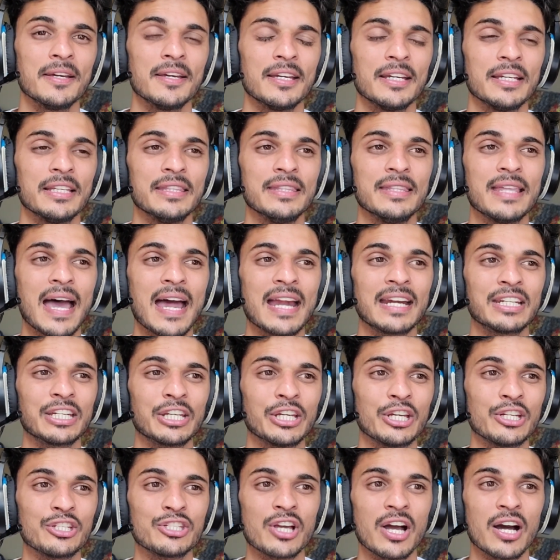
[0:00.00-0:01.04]
in that
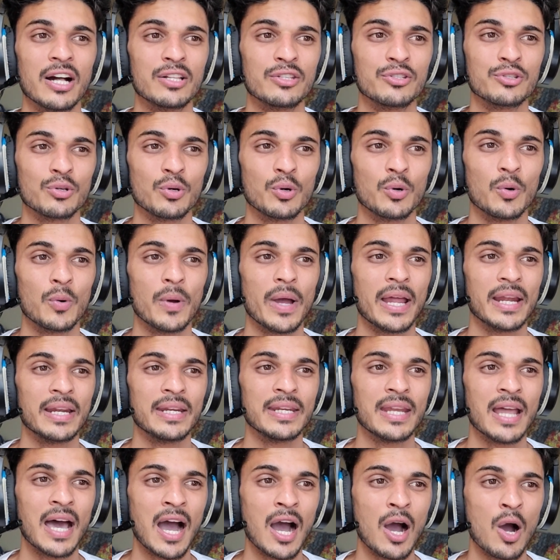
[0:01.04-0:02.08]
age also.
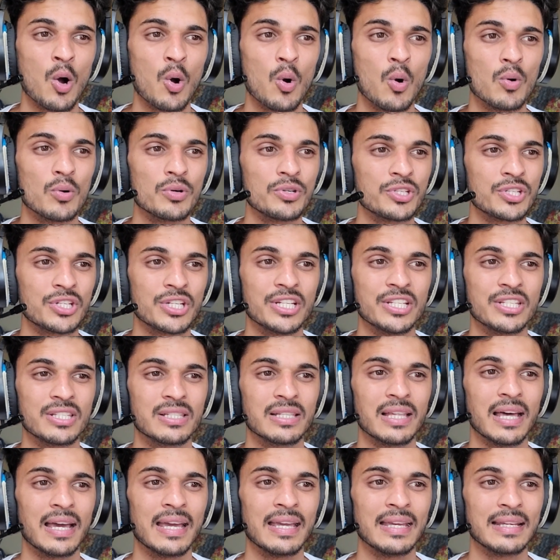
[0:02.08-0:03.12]
And now
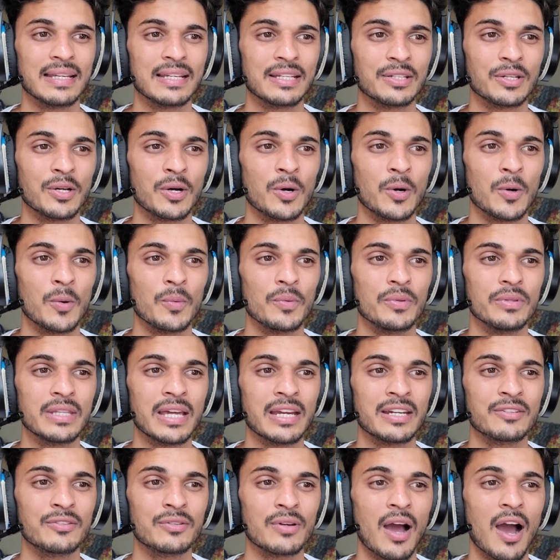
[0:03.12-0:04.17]
she's like, you know,
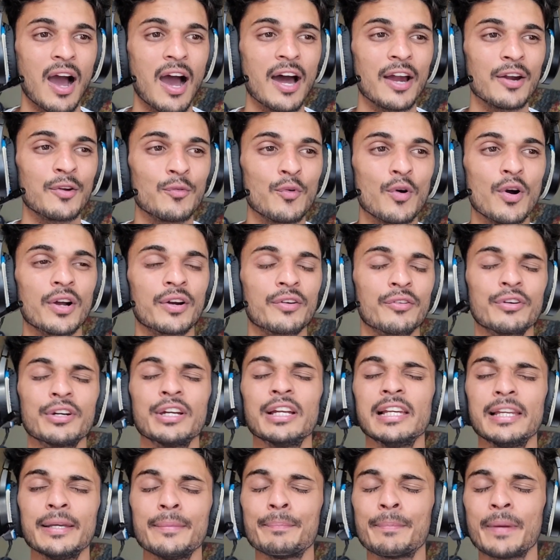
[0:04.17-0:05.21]
that hard work
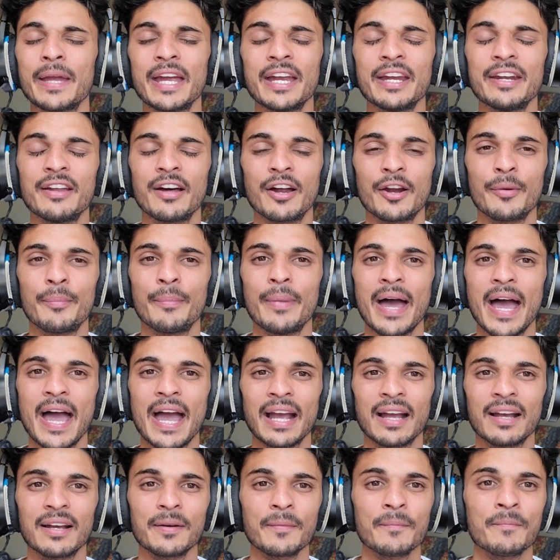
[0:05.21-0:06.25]
really paid her
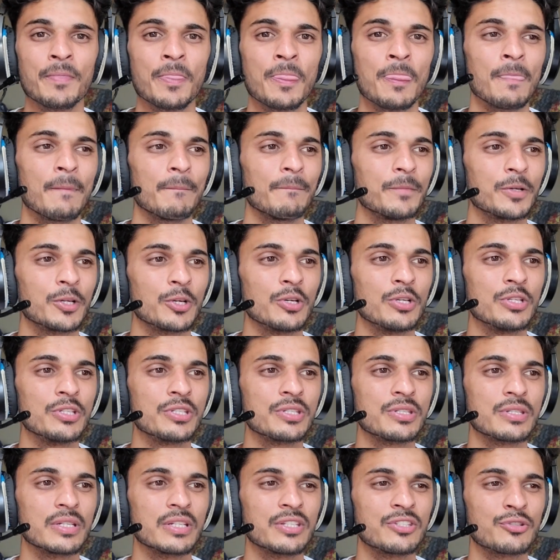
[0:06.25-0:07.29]
back.
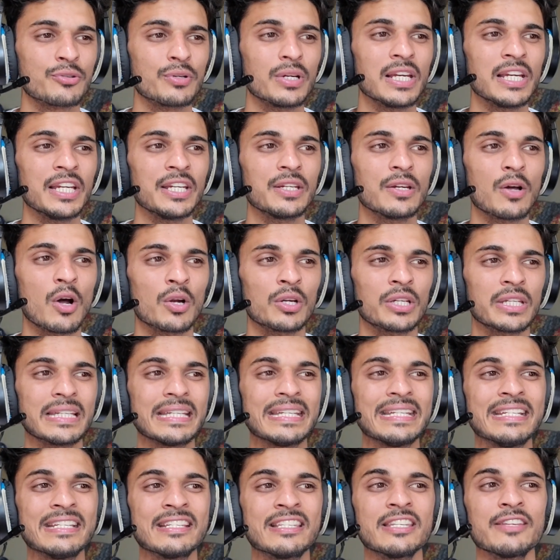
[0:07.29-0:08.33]
Because it's really not
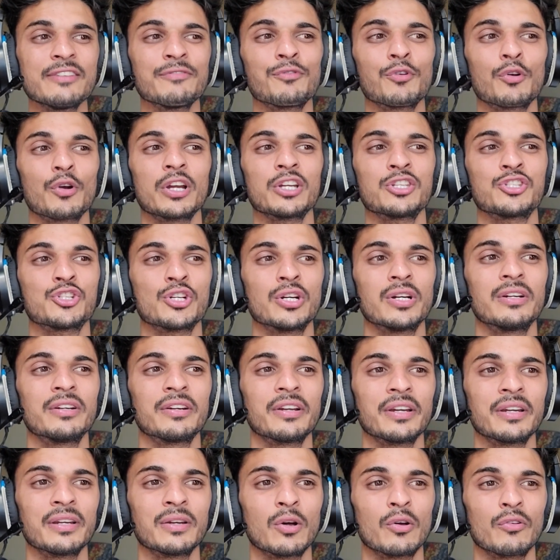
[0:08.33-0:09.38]
easy for a
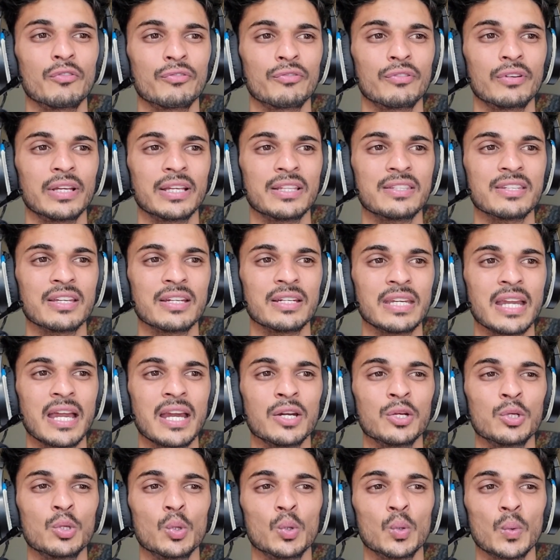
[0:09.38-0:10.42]
children of, you can say,
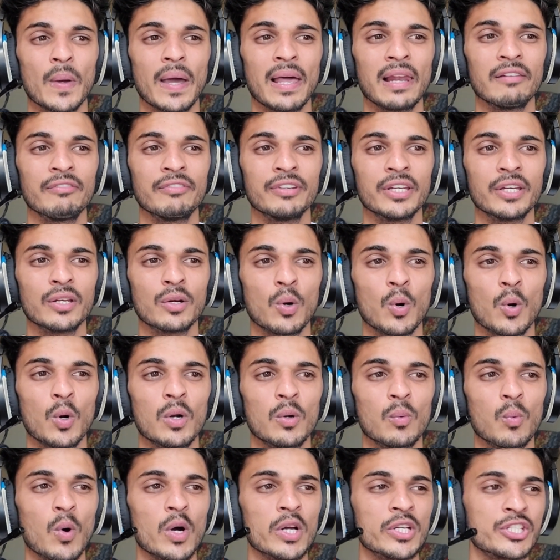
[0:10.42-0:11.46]
ten to twelve year
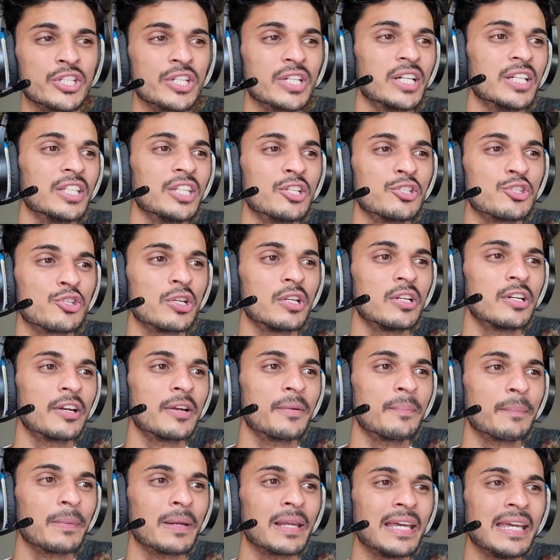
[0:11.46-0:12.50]
old watching other
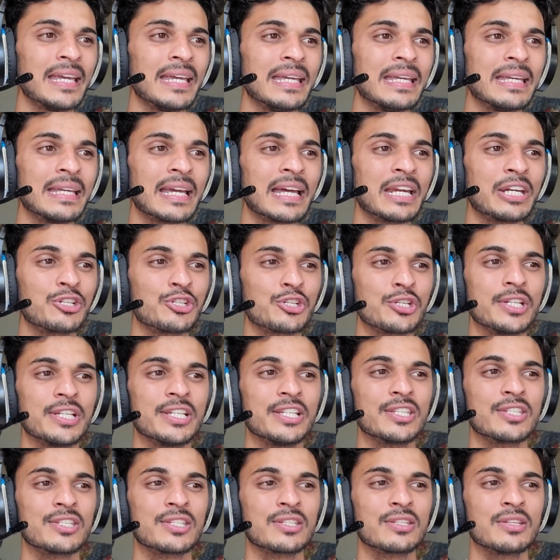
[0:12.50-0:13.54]
children playing, and
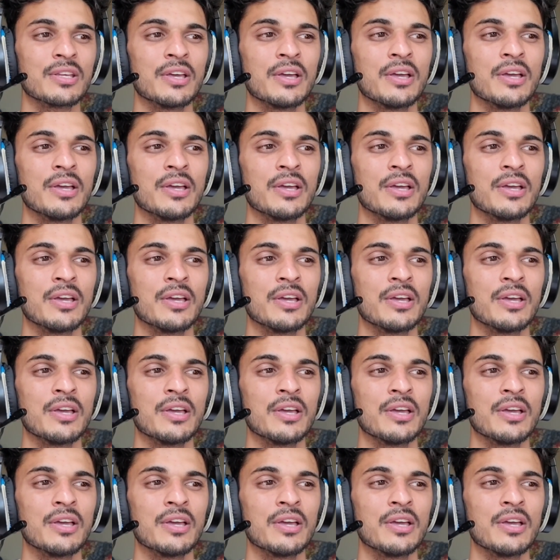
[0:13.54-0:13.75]
she's